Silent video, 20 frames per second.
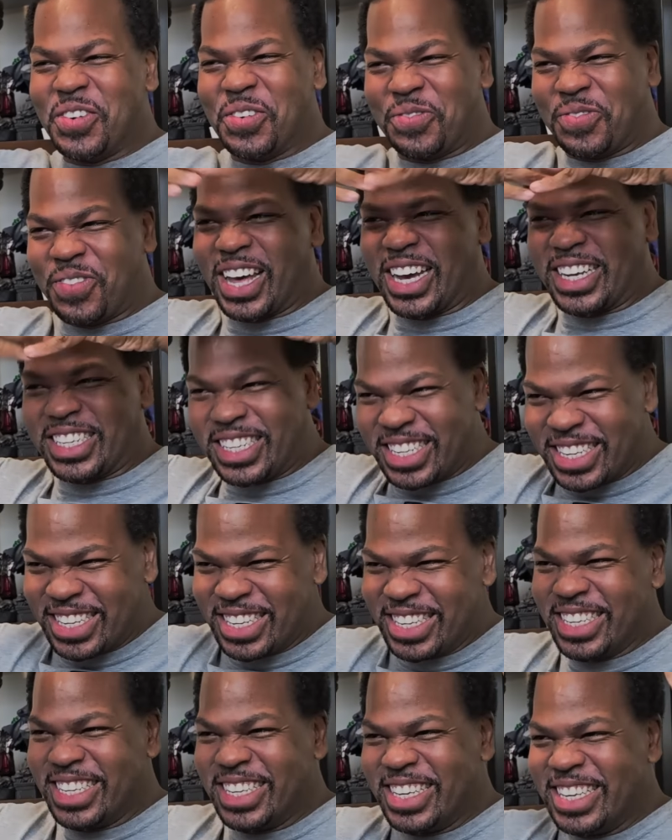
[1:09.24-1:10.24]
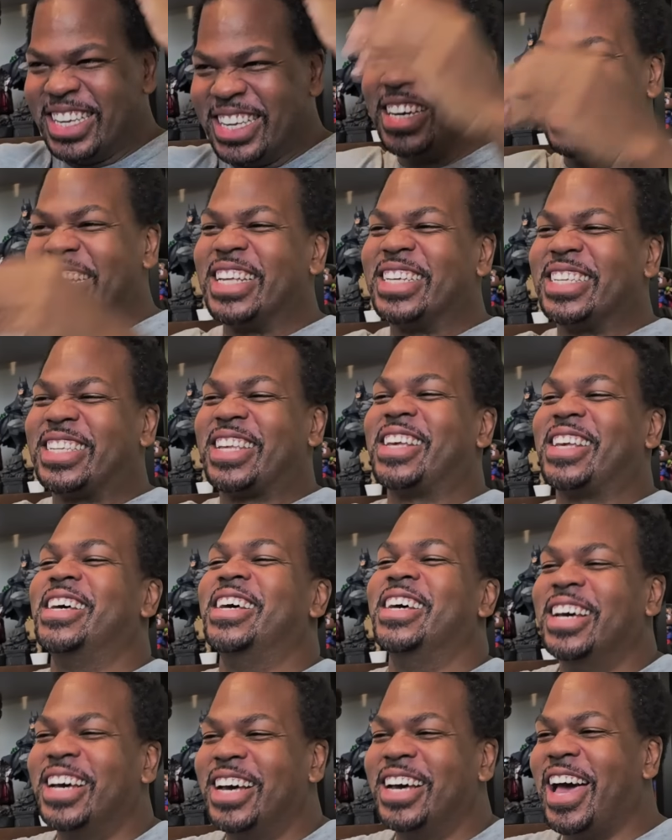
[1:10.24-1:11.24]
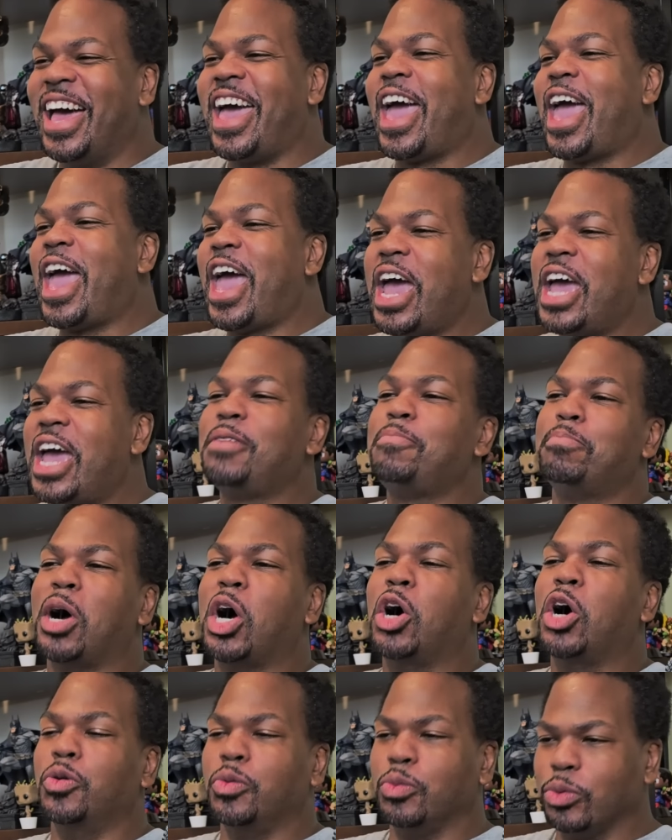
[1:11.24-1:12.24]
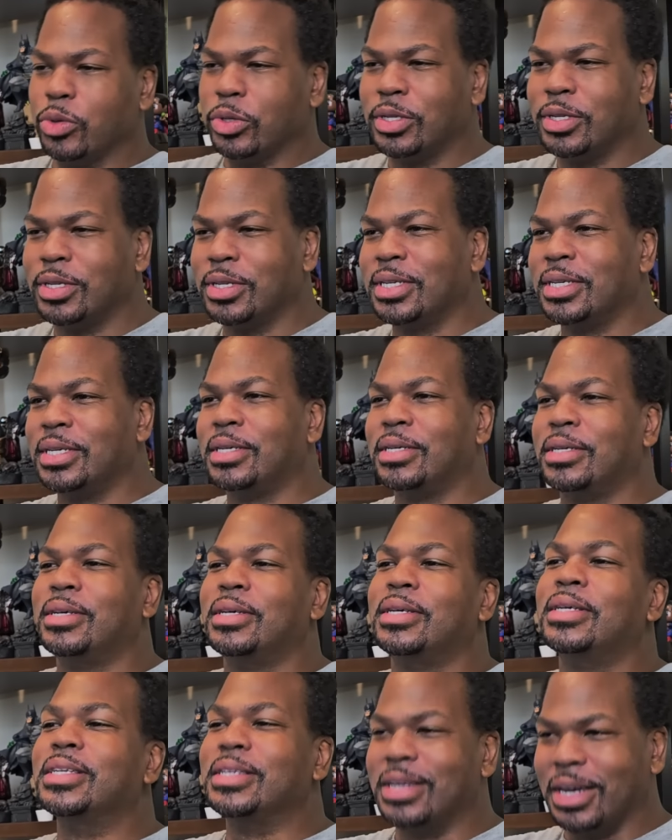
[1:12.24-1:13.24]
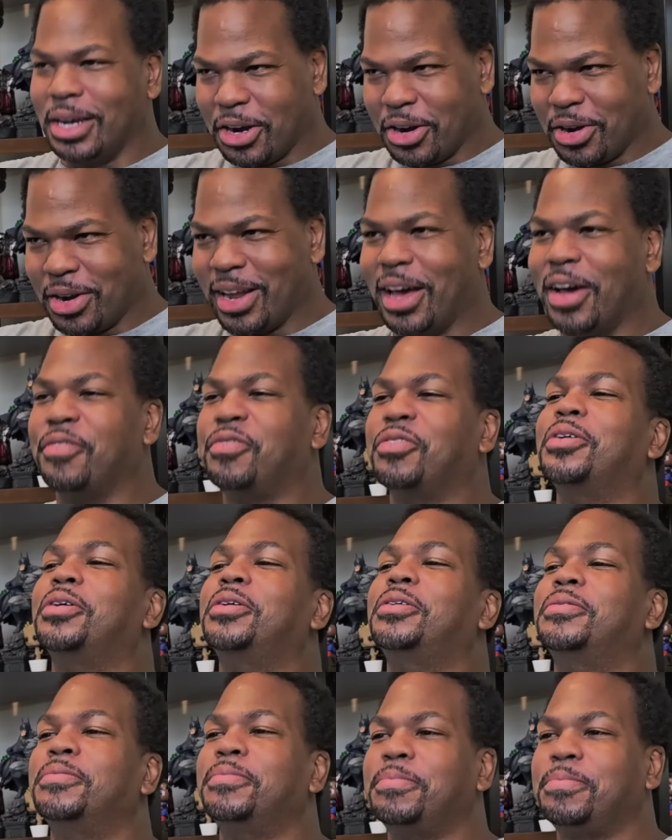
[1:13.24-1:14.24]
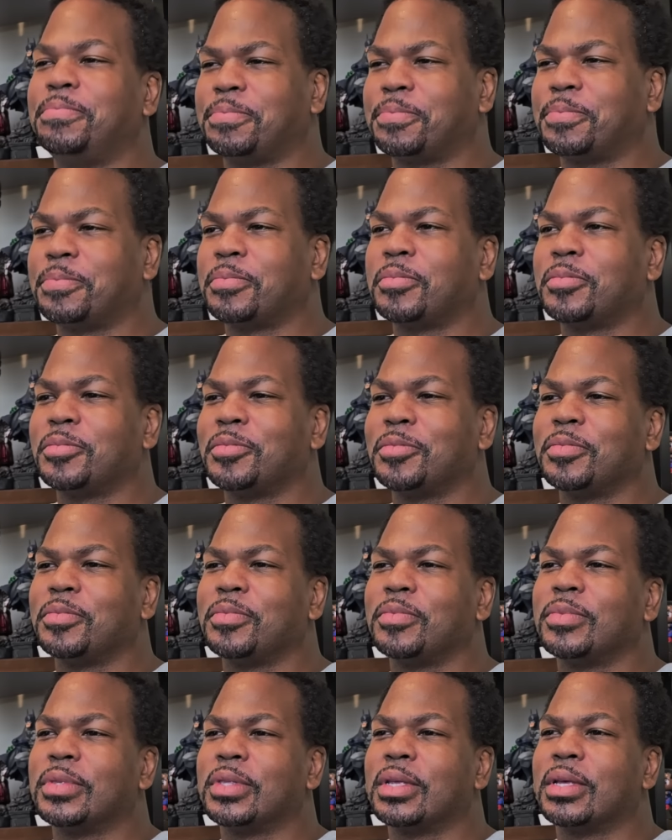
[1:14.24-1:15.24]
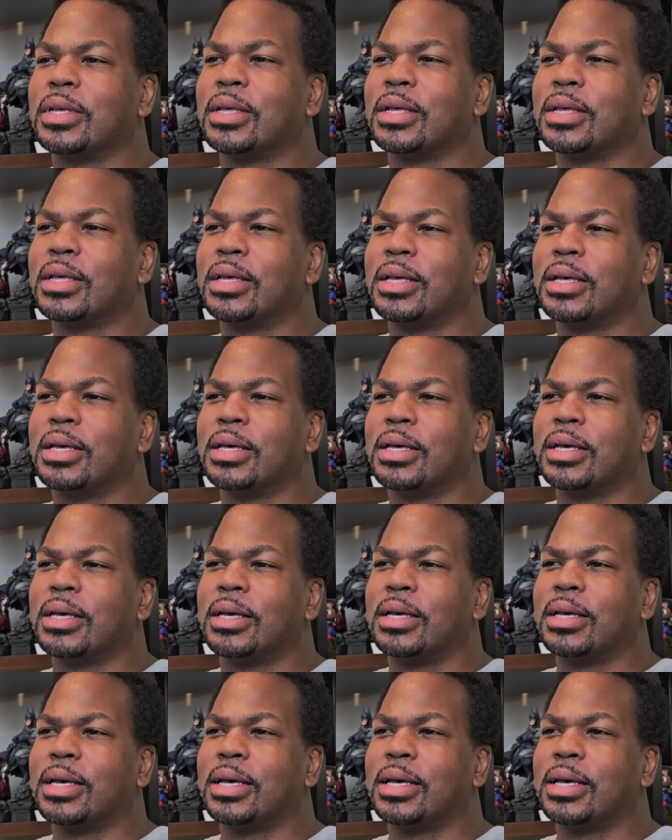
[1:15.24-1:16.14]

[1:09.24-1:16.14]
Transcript: reflection. Let's head bone. Daredevil. By the look of it, you've come up in the world. I